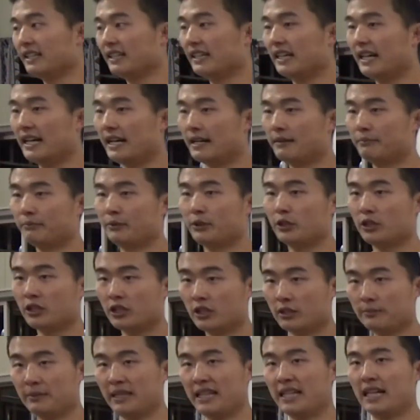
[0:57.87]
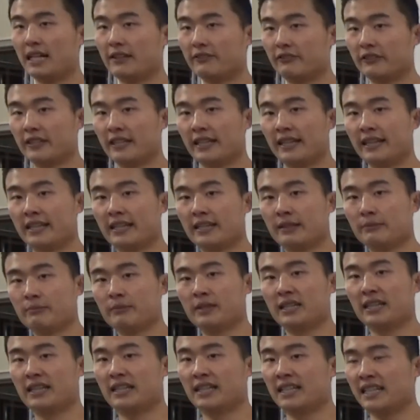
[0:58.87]
You're going to be covering them
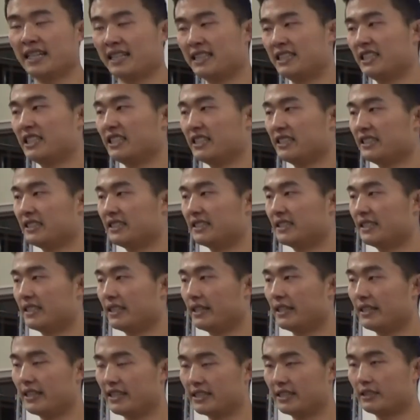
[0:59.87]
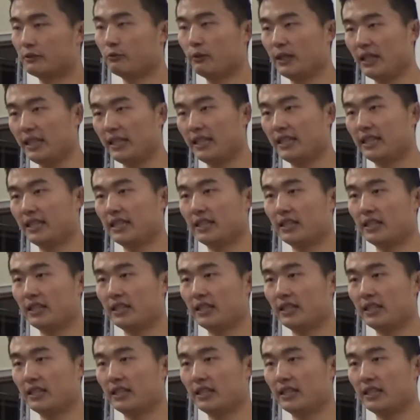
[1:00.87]
in the lectures this week.